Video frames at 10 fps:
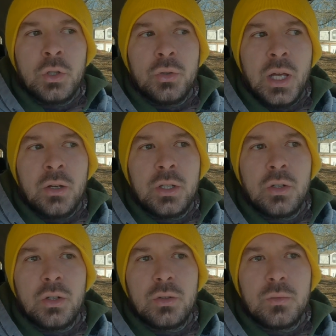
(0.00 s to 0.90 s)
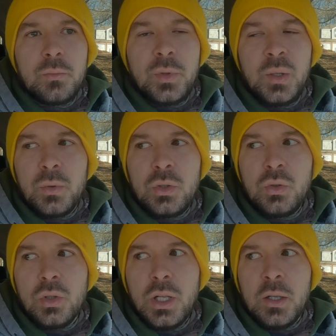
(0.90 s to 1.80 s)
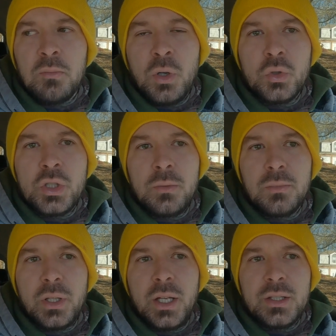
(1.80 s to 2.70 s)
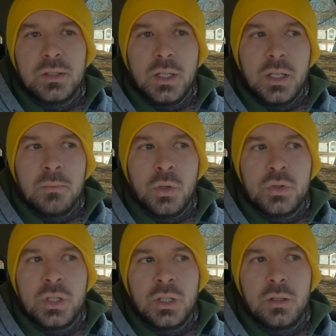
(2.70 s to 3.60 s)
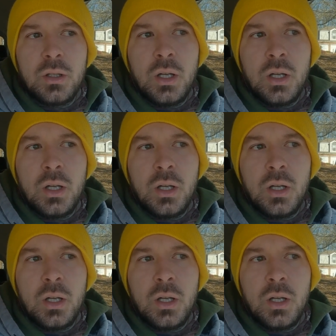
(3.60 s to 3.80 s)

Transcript: Down here people do a lot of mulching blades, a lot of mulching